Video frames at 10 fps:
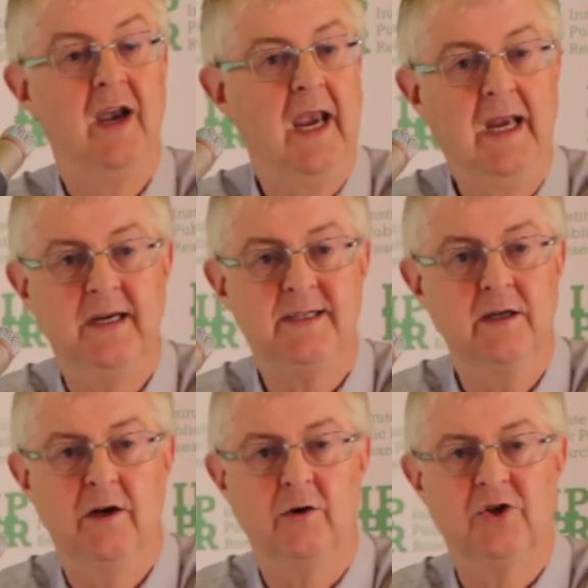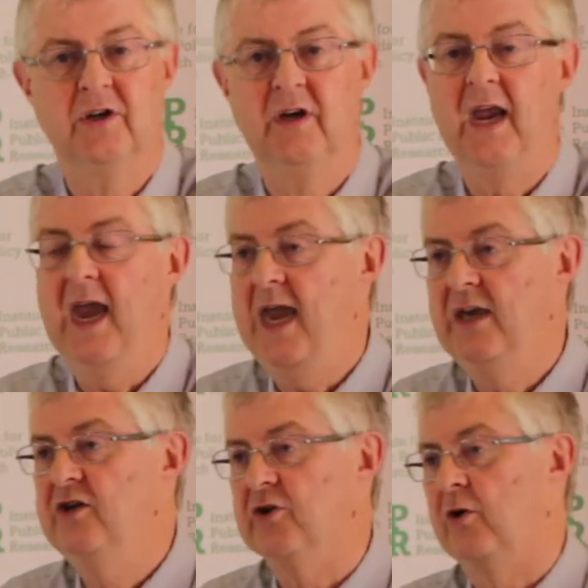It is a notion
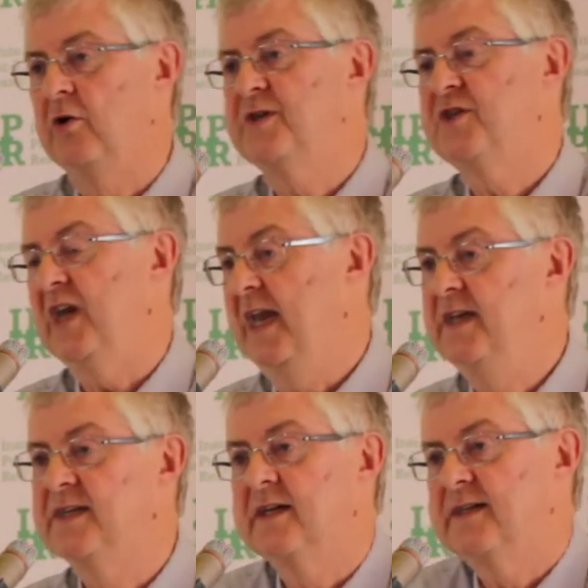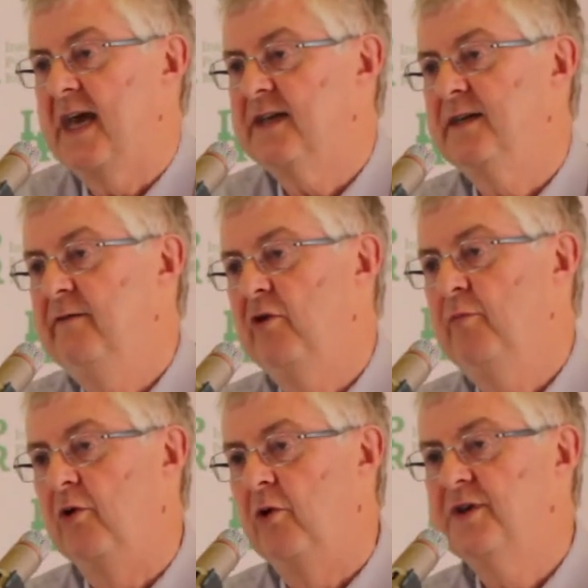endorsed in successive
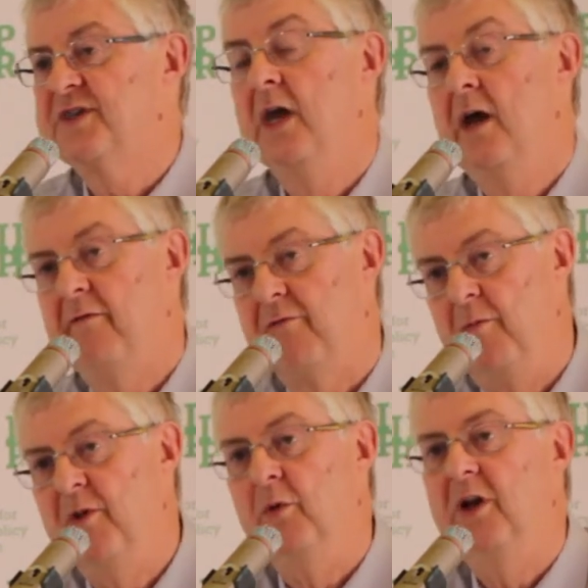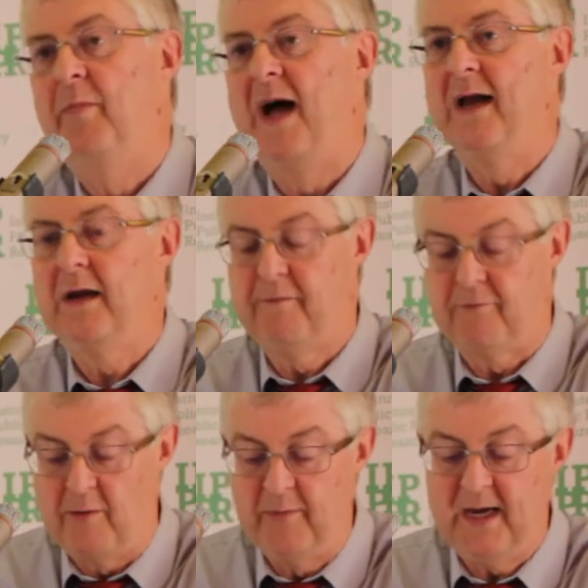reports from the World Bank,
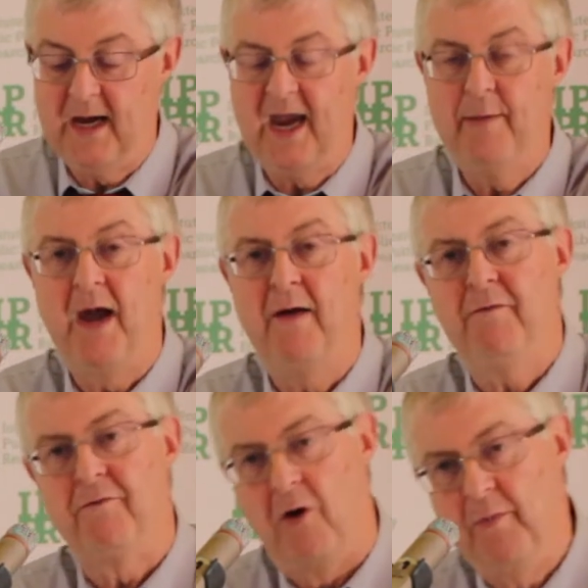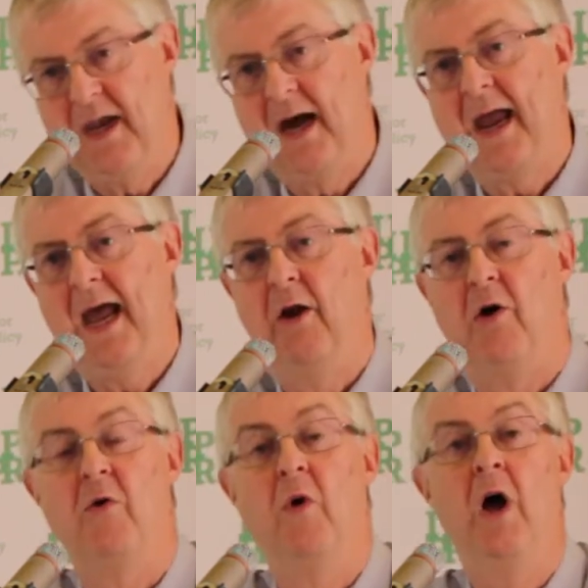from the IMF, from the
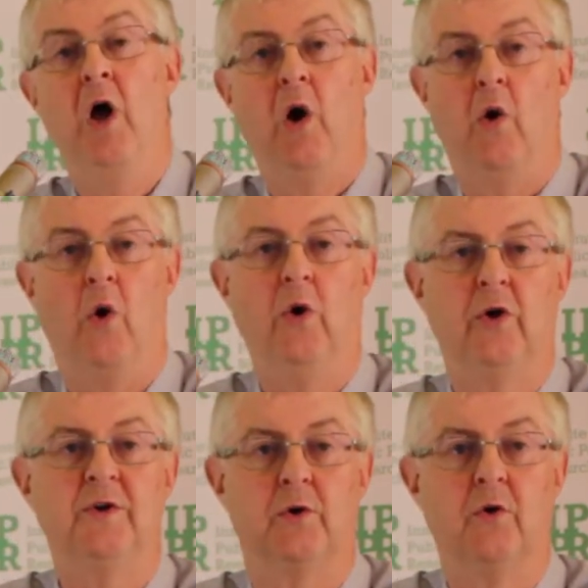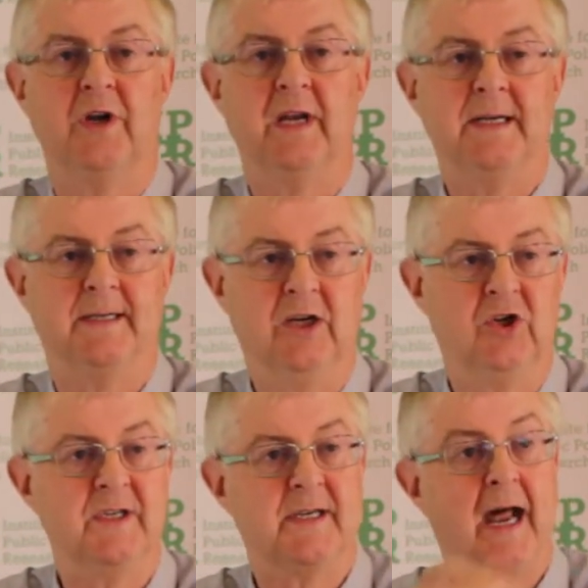ILO, all those
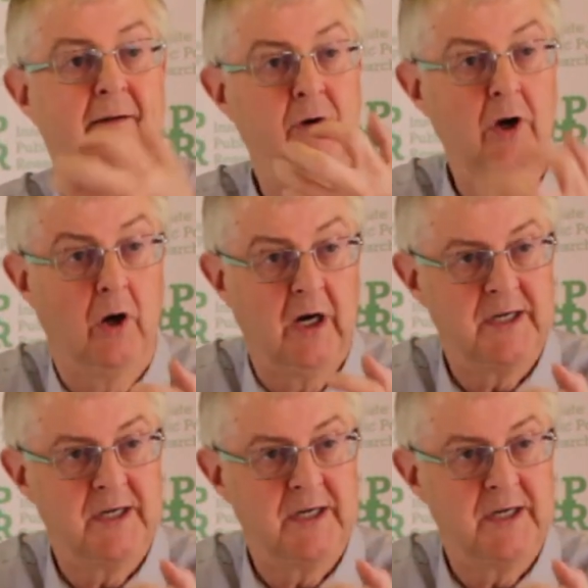organizations that have looked